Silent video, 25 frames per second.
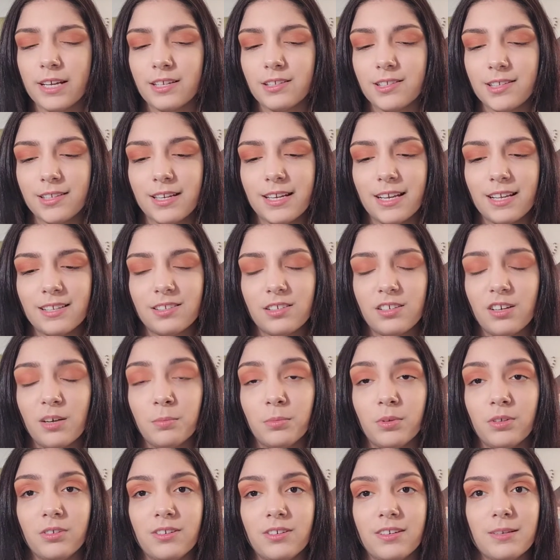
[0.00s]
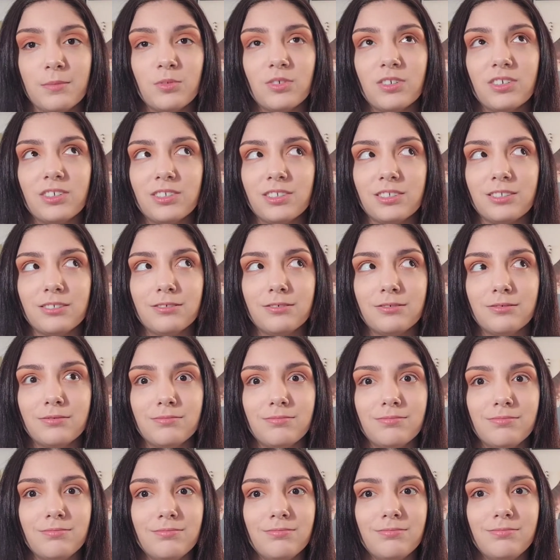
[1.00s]
He hasn't uploaded anymore, so
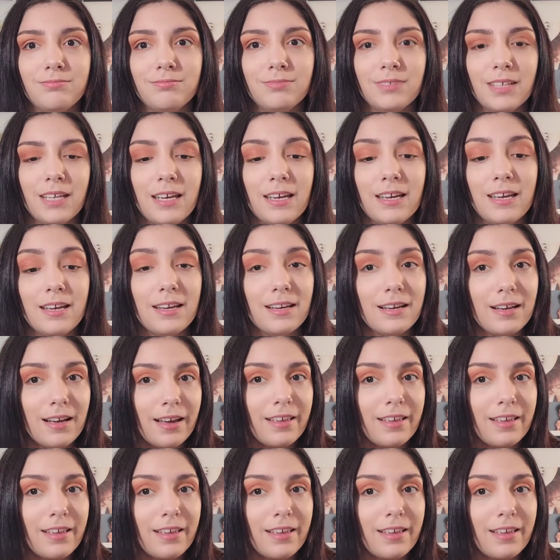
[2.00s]
I